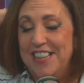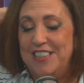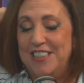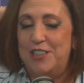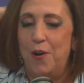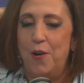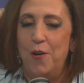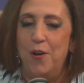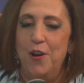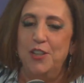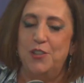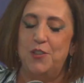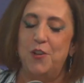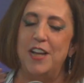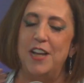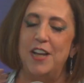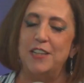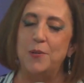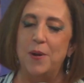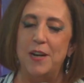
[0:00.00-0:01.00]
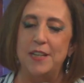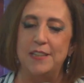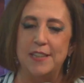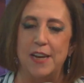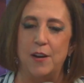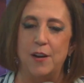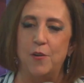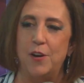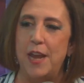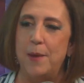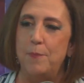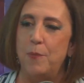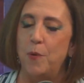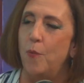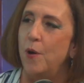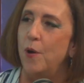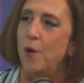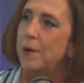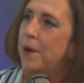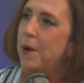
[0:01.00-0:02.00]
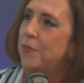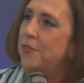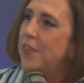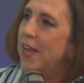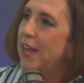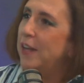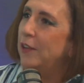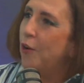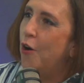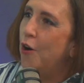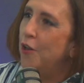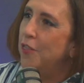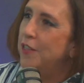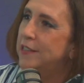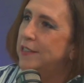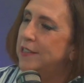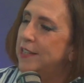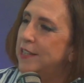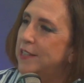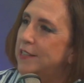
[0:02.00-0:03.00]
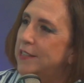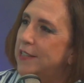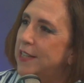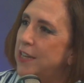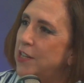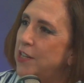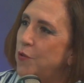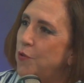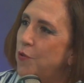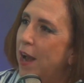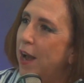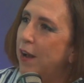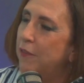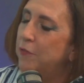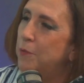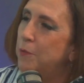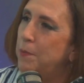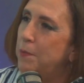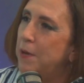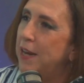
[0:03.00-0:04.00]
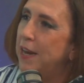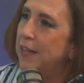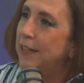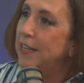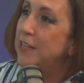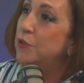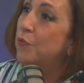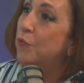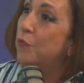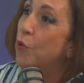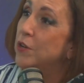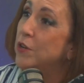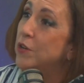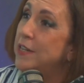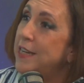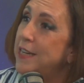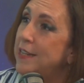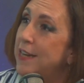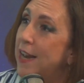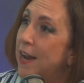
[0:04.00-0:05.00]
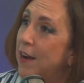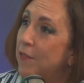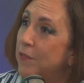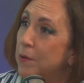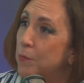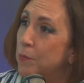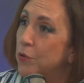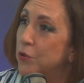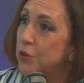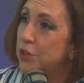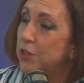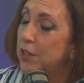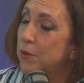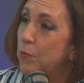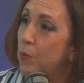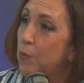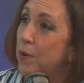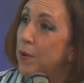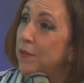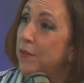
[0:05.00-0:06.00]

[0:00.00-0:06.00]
So that's why it's like, okay, but what about that law that says that you have to be at least 14 to have an abortion? Well, what if